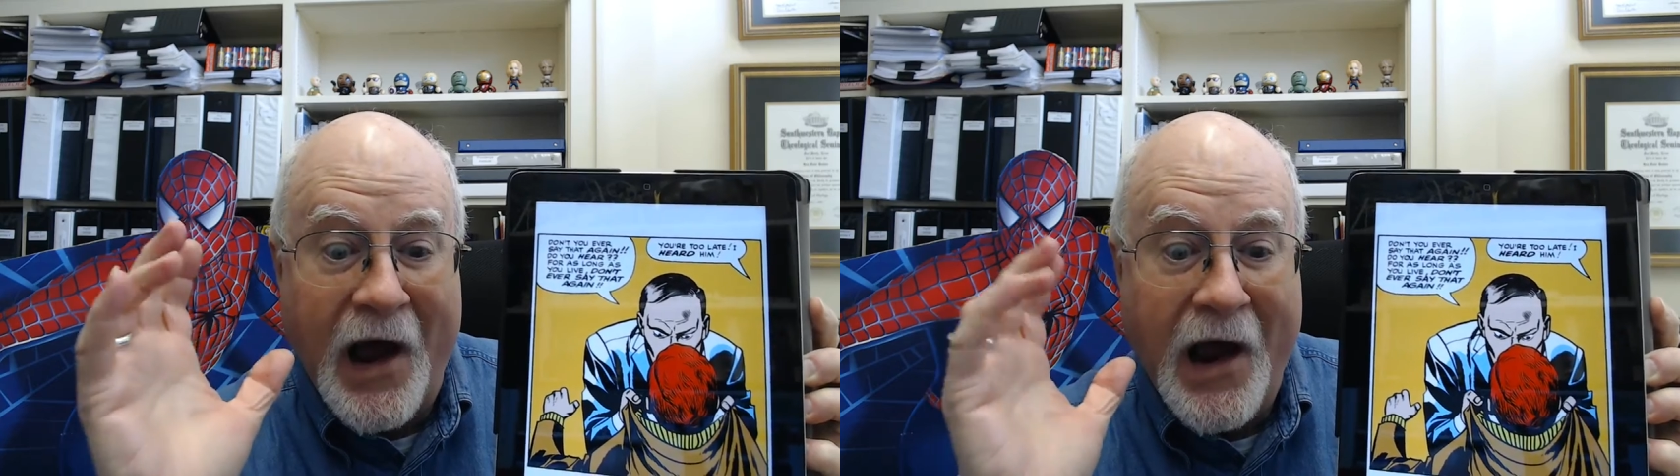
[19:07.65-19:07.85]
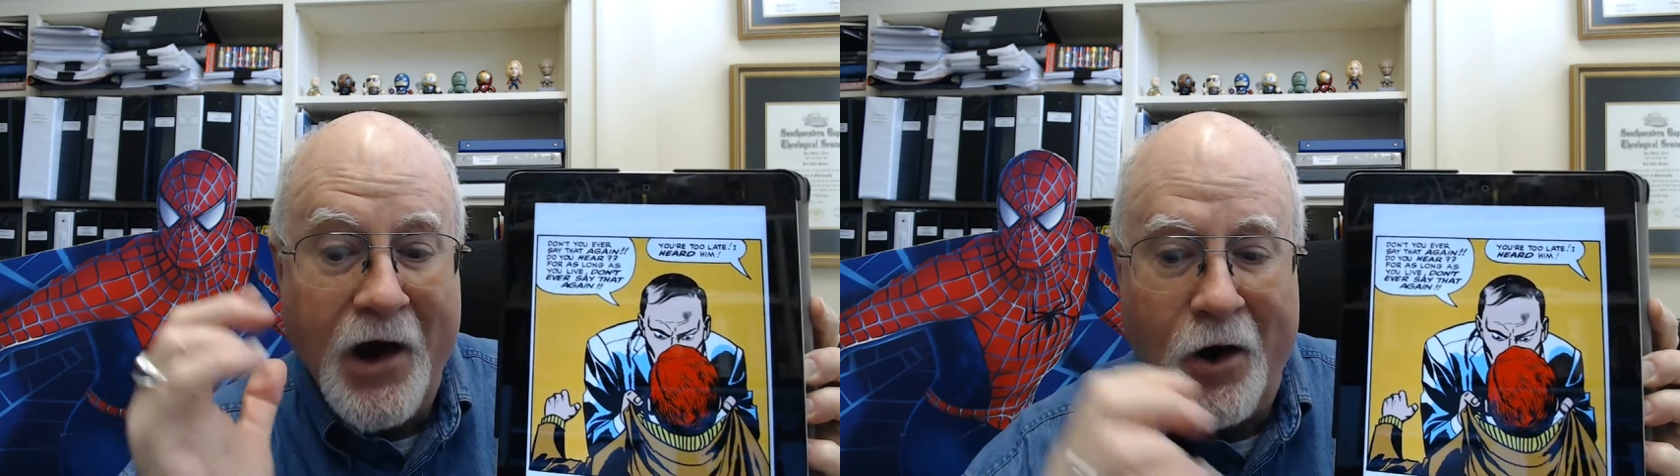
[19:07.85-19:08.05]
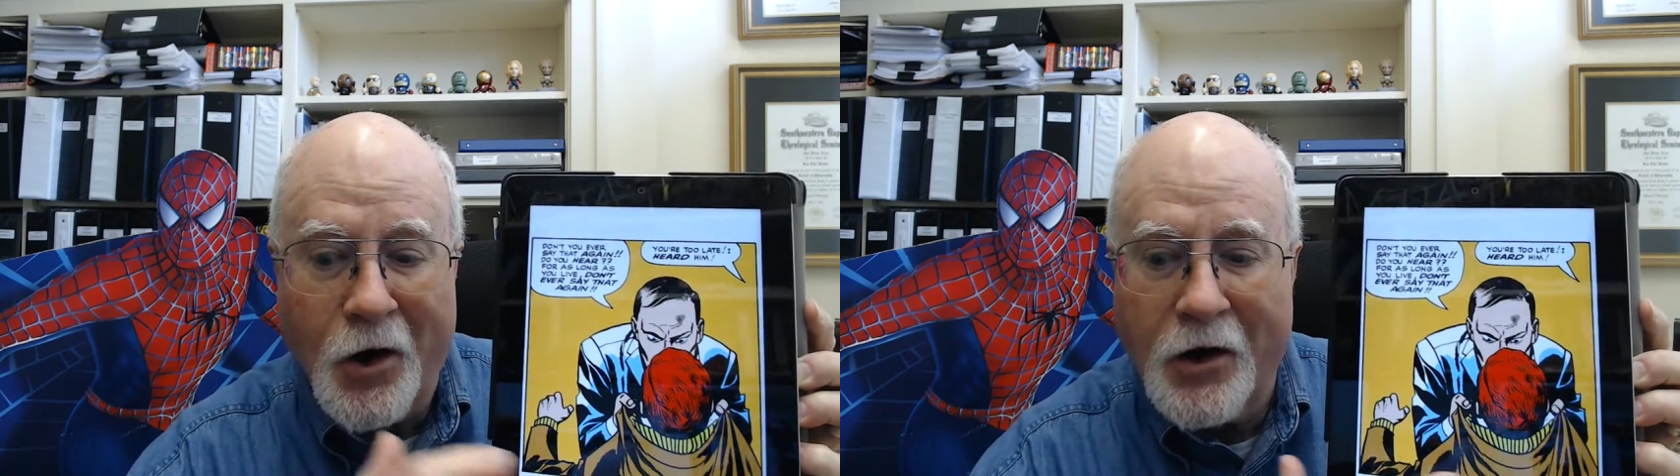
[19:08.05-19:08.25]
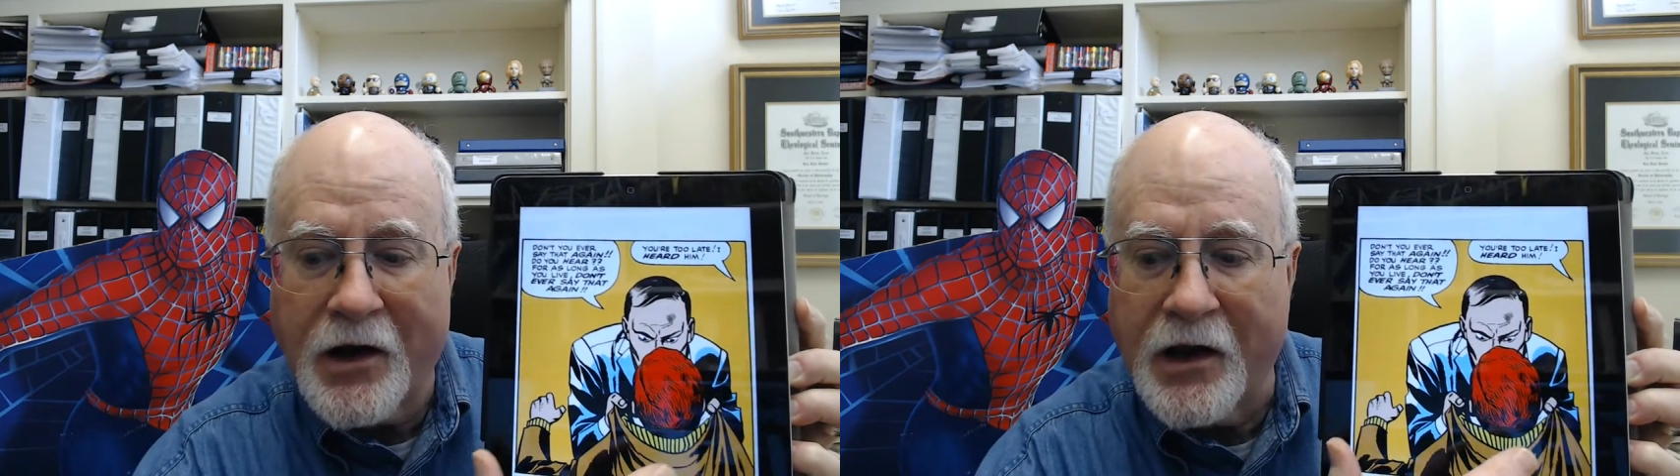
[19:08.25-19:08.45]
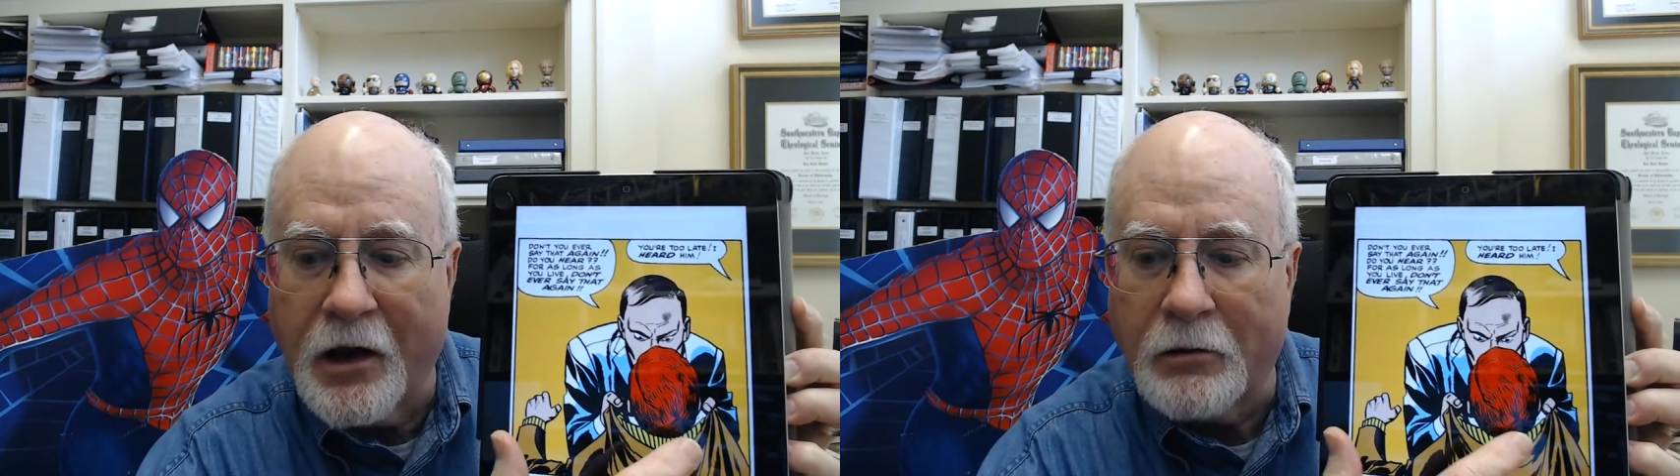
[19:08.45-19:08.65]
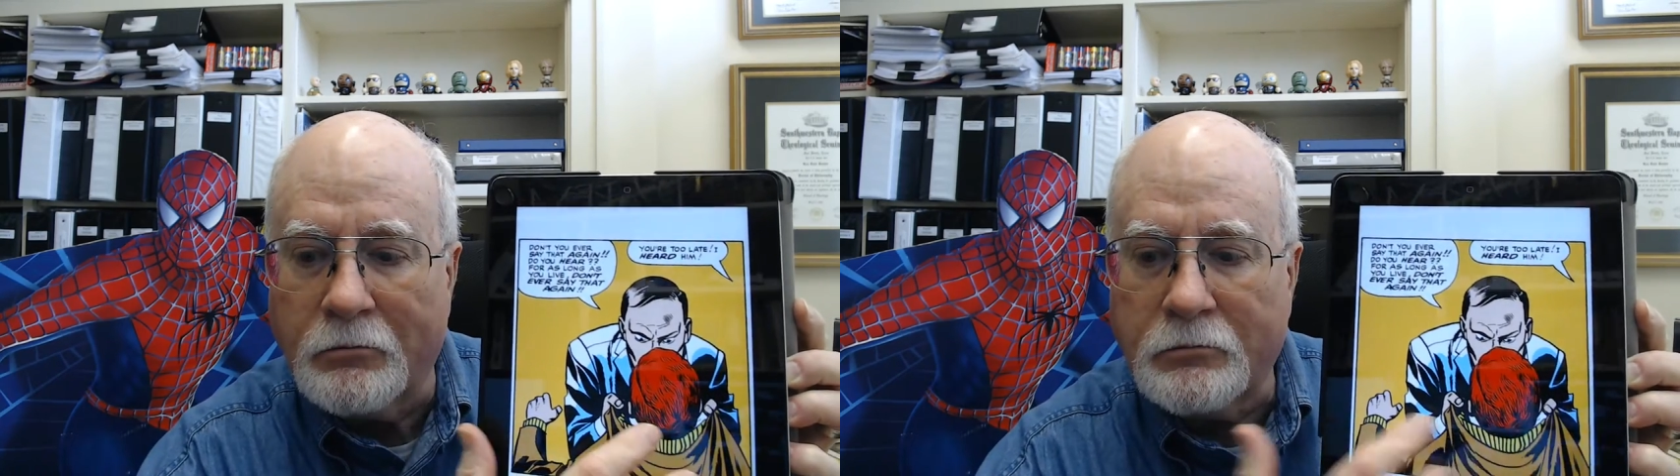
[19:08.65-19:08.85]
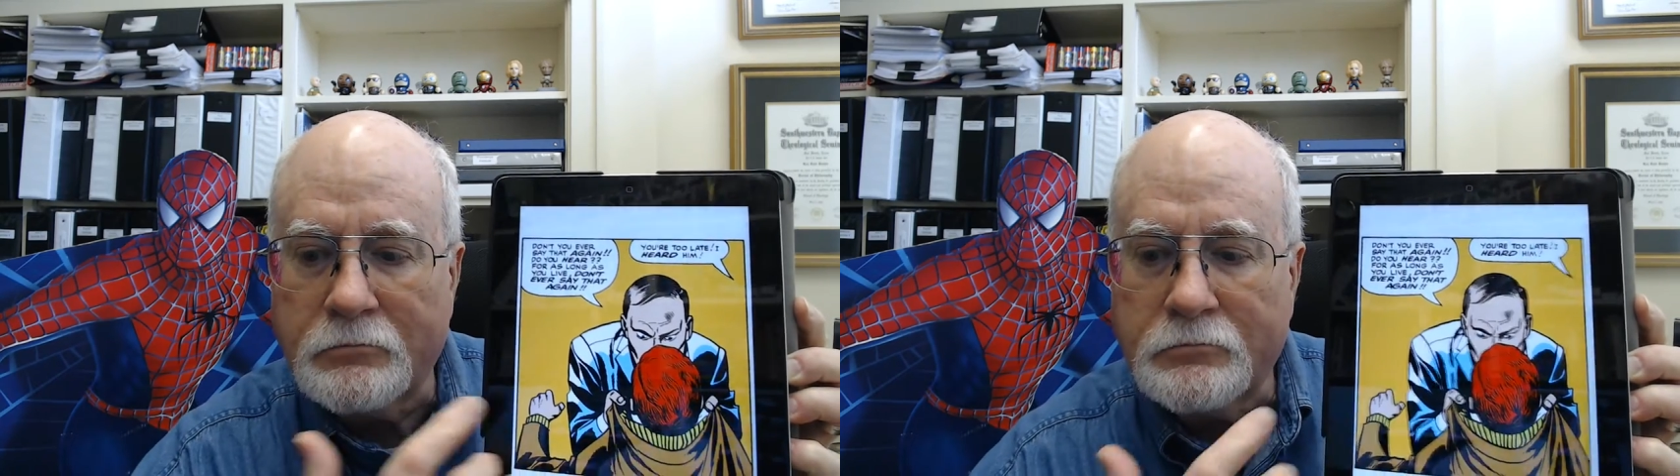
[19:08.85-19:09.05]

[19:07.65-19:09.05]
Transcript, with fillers: I heard him.